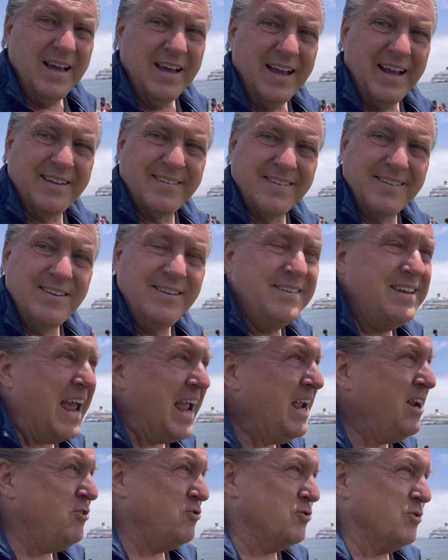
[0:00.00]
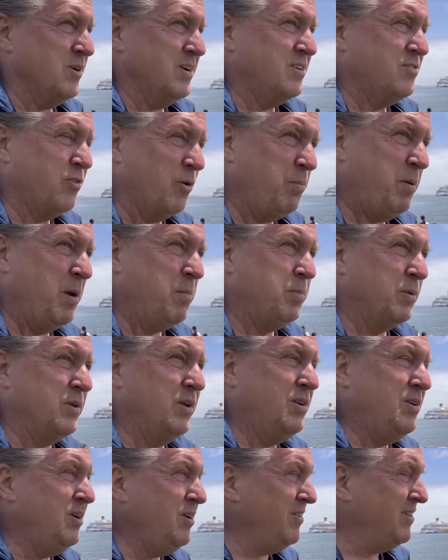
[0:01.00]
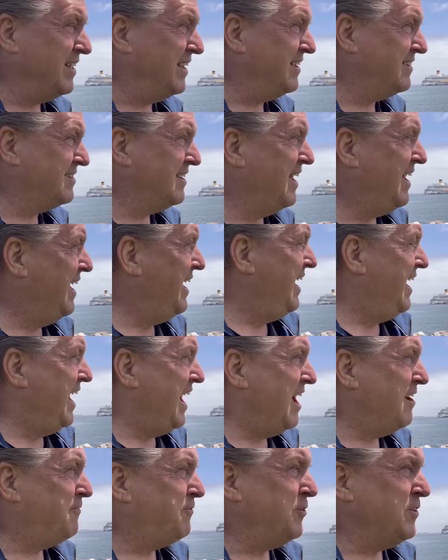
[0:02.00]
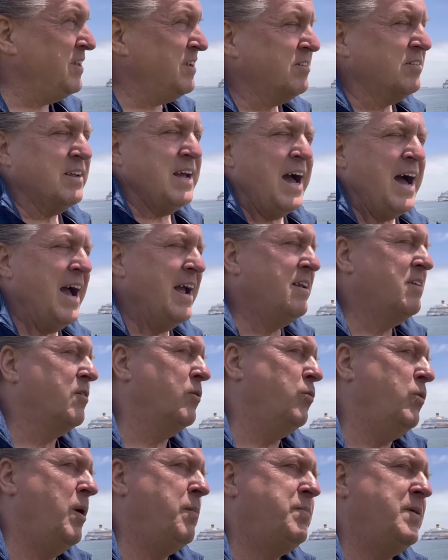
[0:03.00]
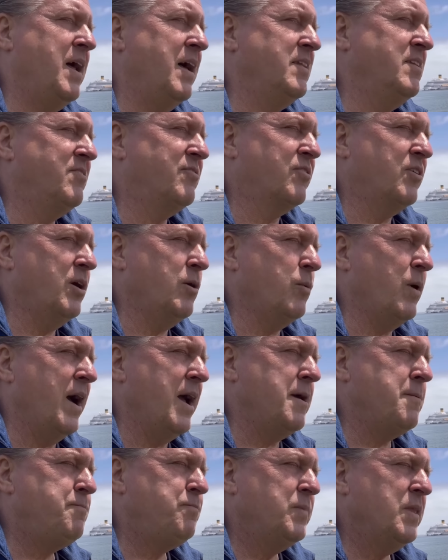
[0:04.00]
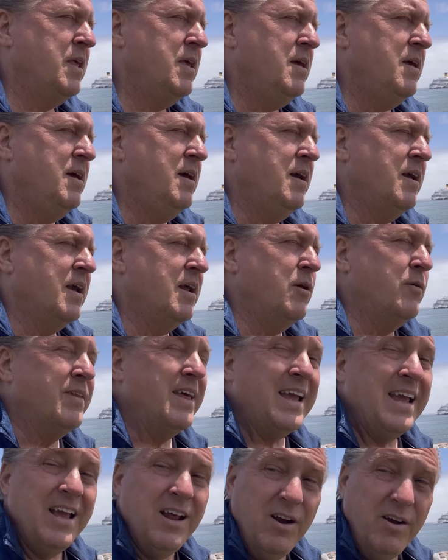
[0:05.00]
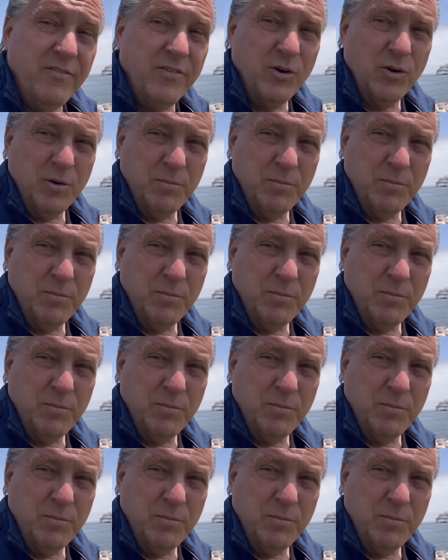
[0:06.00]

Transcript: It's dangerous for people to do this and for this guy to rip down the freeway. You know, they interviewed